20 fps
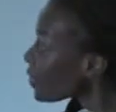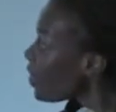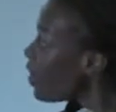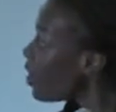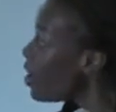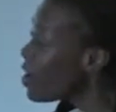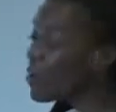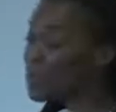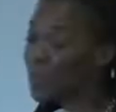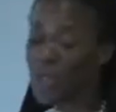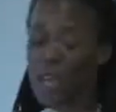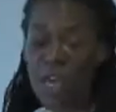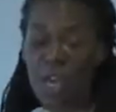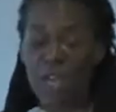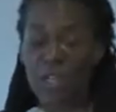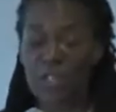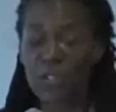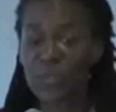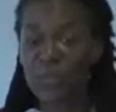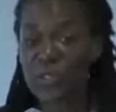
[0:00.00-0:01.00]
Um,
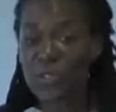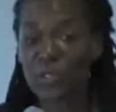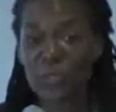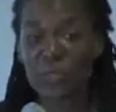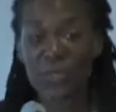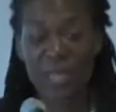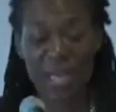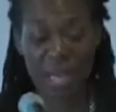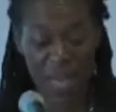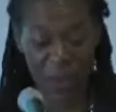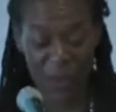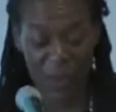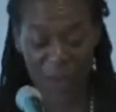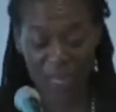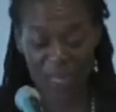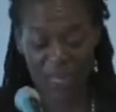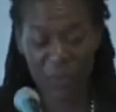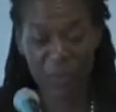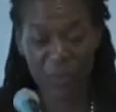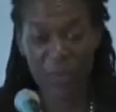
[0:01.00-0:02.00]
so, so today, what
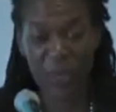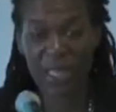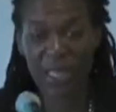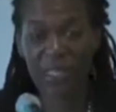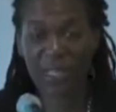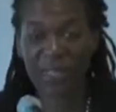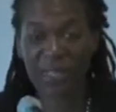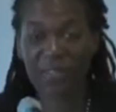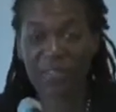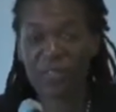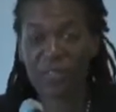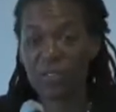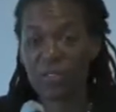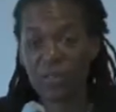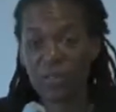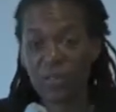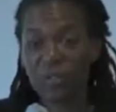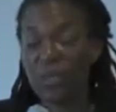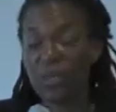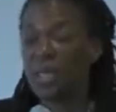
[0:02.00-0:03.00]
I'd what I'd like to
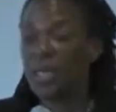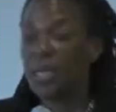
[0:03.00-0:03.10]
do